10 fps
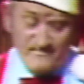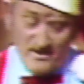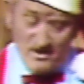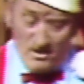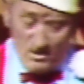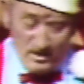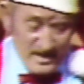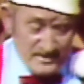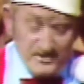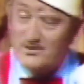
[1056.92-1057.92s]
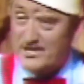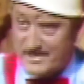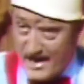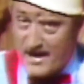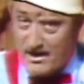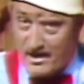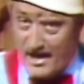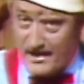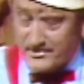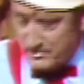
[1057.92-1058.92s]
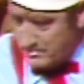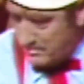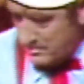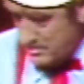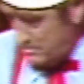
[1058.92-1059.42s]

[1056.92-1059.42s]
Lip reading: for all this. You can tell that, you know.